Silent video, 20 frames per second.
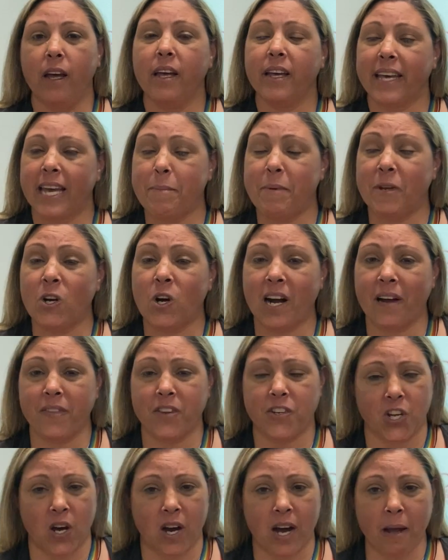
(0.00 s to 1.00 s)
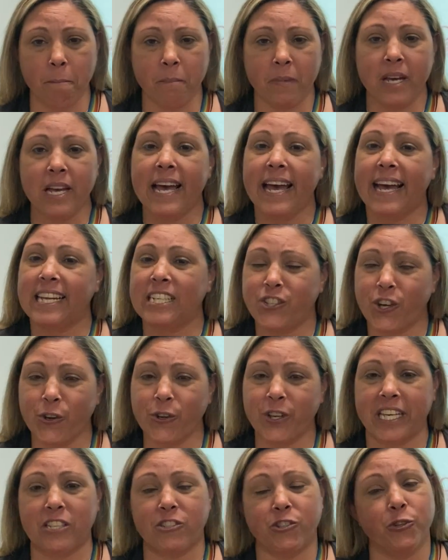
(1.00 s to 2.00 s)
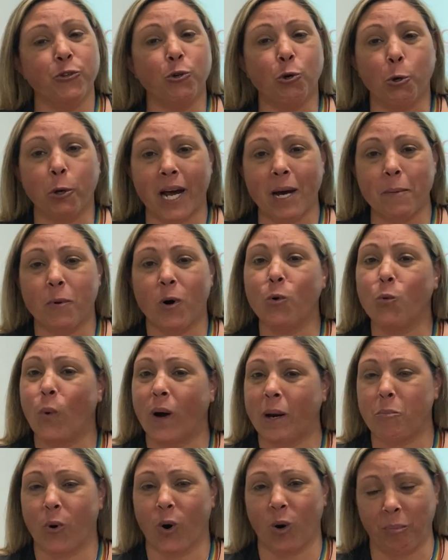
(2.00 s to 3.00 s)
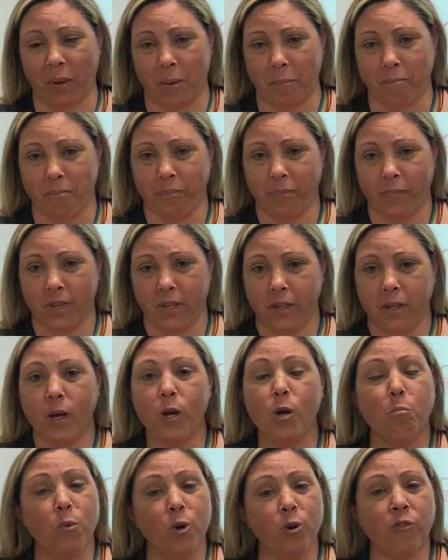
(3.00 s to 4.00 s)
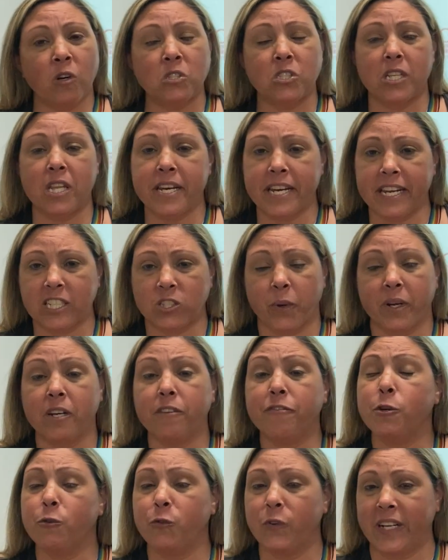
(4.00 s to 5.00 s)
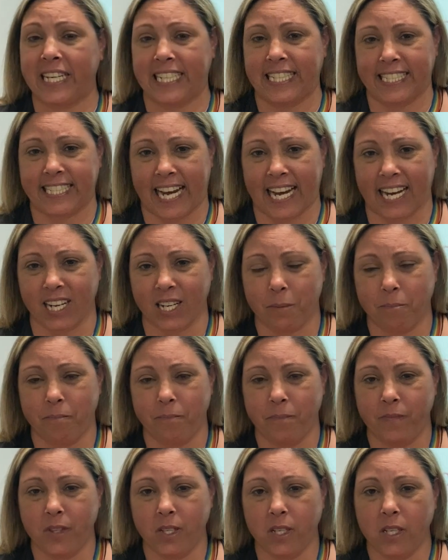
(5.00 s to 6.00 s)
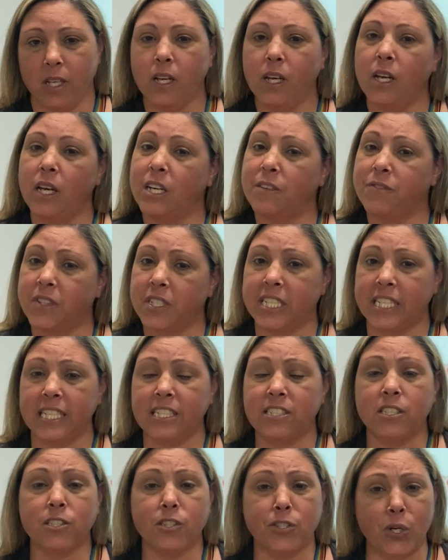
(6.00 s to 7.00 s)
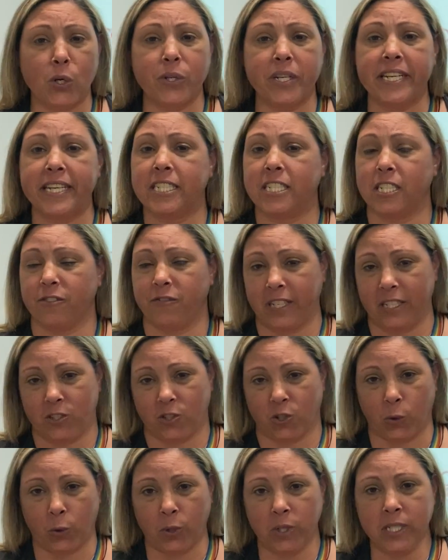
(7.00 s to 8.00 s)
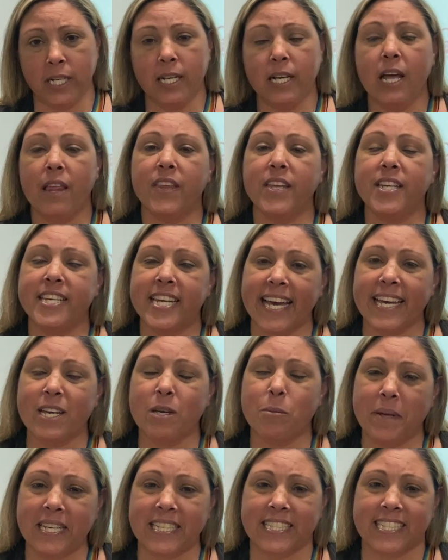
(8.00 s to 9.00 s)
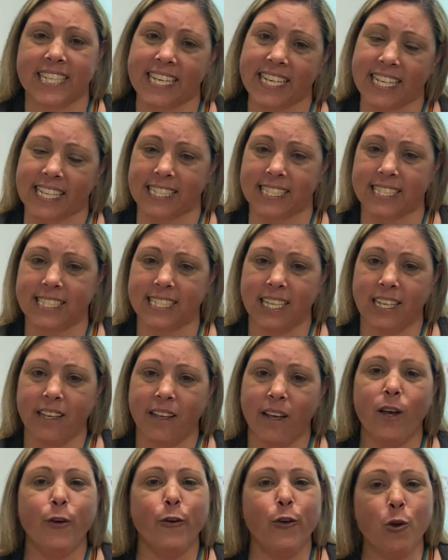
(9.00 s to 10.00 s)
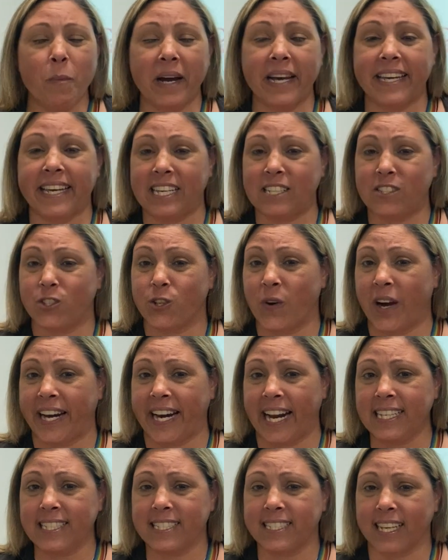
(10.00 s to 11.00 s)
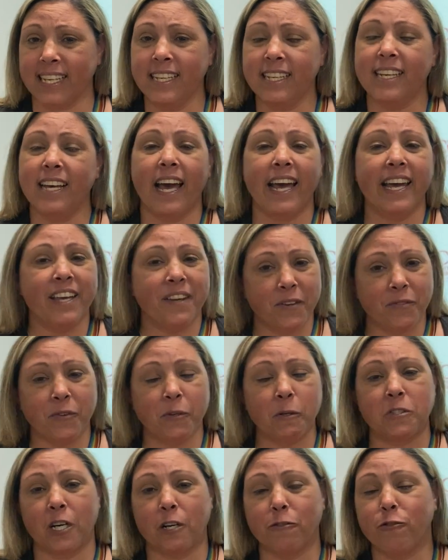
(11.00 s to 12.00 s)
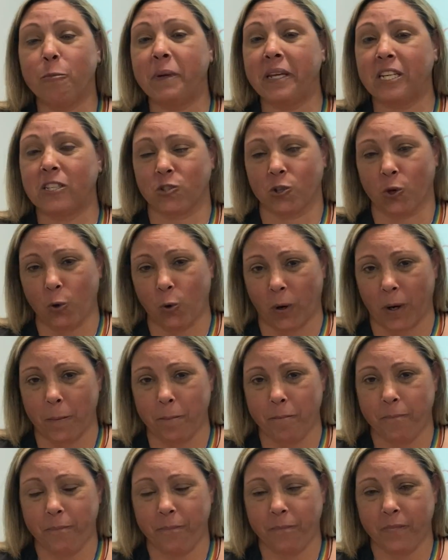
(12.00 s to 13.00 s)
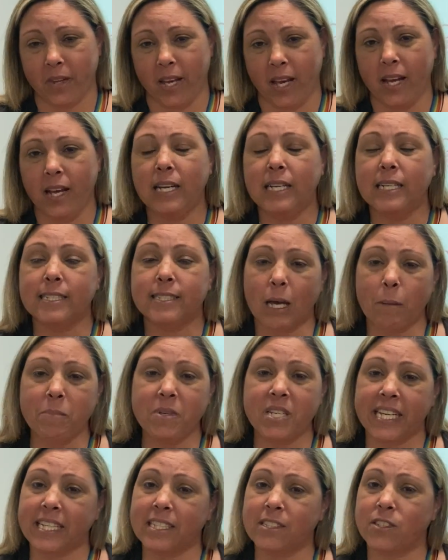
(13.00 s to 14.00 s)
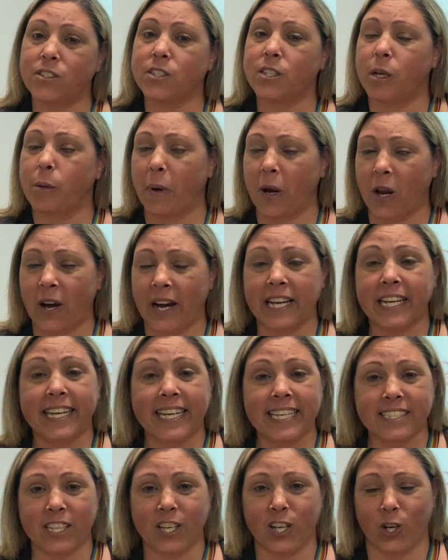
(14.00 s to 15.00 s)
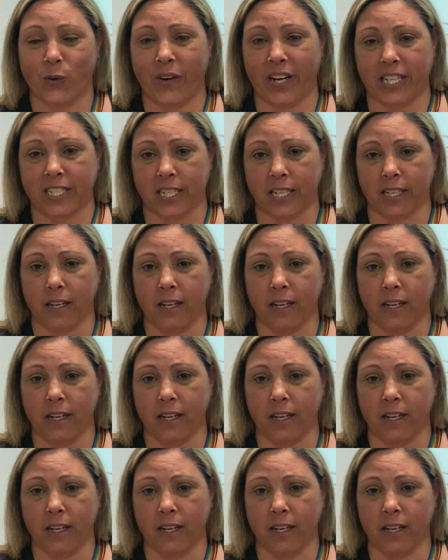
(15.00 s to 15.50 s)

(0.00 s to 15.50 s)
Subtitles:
Keep an eye on the time and don't get too caught up on one problem. Move on to the next one if you're really stuck. If the test is not negatively scored, then take a best guess. You might guess the right answer and give yourself a better score. Some tests apply a guessing correction,